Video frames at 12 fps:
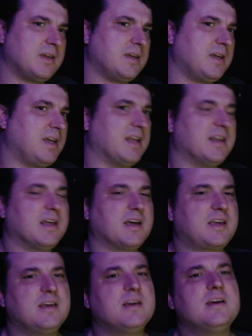And they
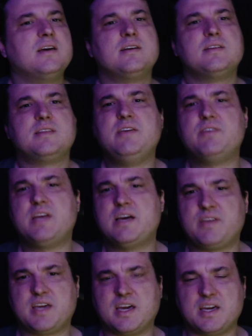even have
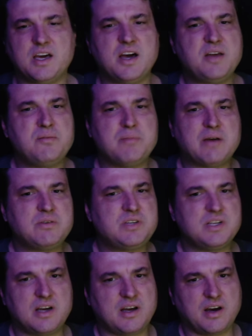like a gun
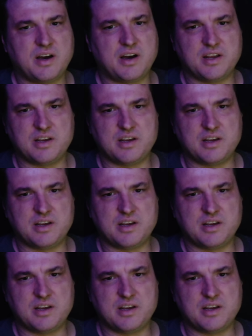mounted on